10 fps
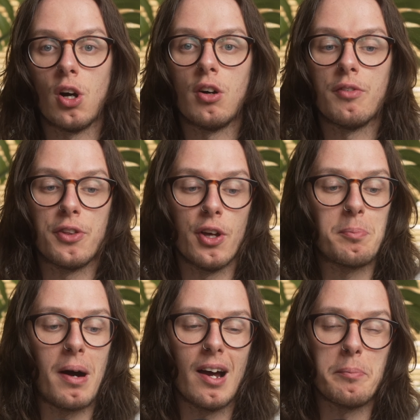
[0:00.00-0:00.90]
of
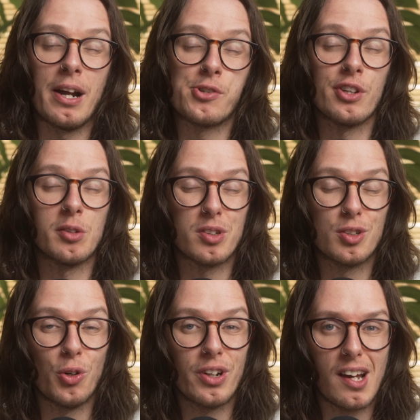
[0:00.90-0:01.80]
third-party batteries with
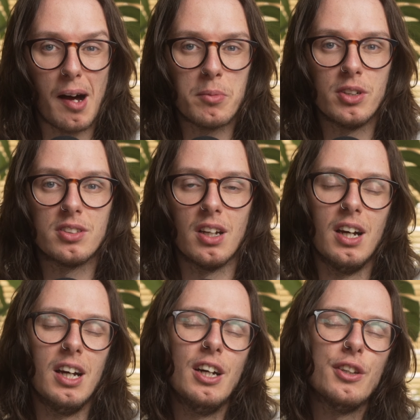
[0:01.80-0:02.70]
Sony cameras,
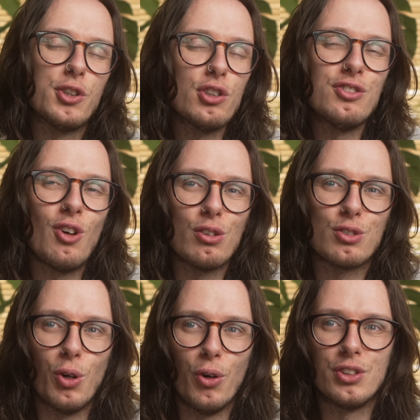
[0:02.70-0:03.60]
they're just not as
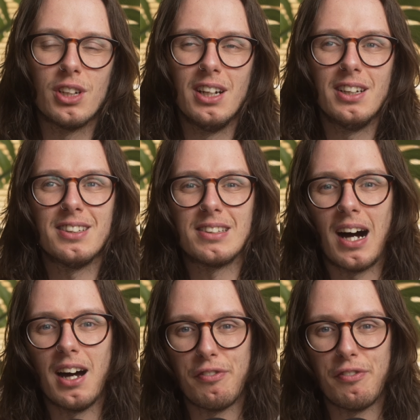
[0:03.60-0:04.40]
good, they die